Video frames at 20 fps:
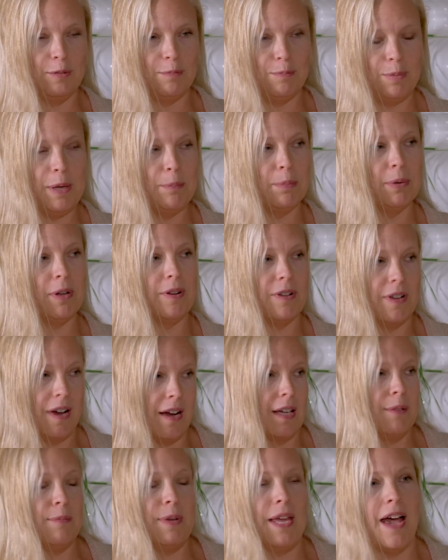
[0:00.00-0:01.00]
People are
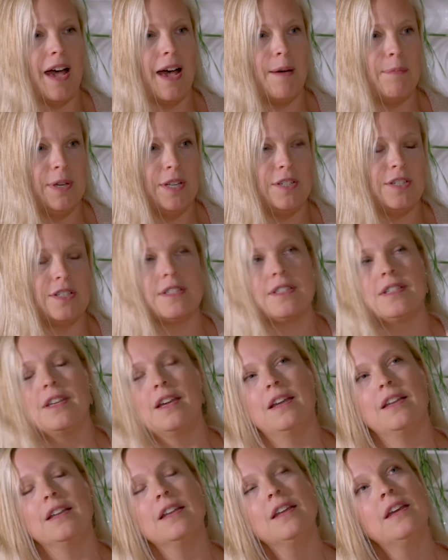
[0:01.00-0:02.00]
not going to be happy just
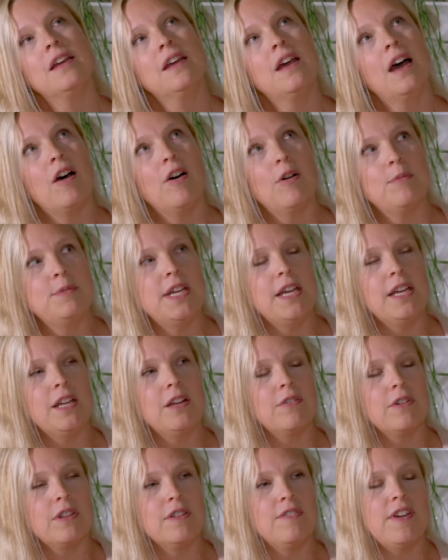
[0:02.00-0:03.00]
saying, oh, I'm taking
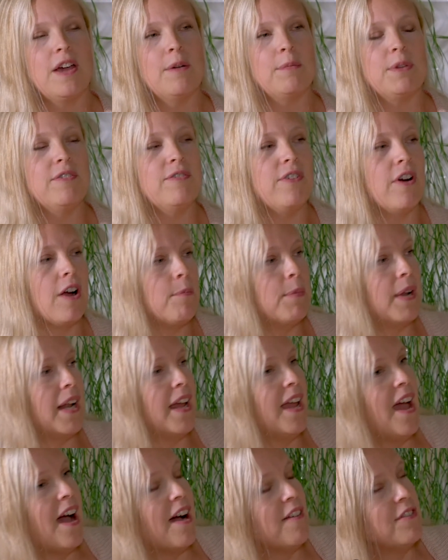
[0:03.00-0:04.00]
over the family farm and I
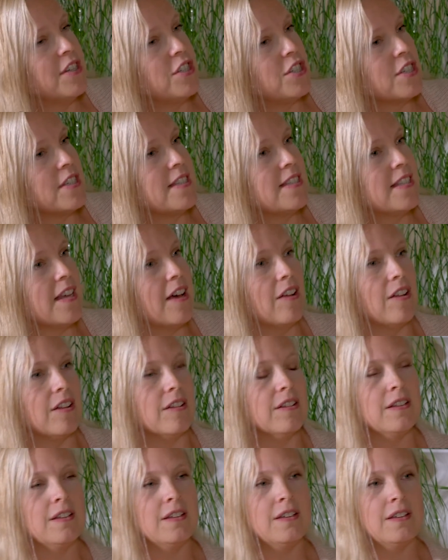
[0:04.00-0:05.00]
have to just
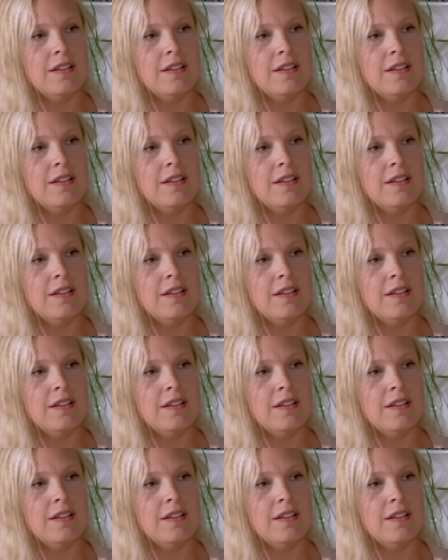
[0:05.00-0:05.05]
sell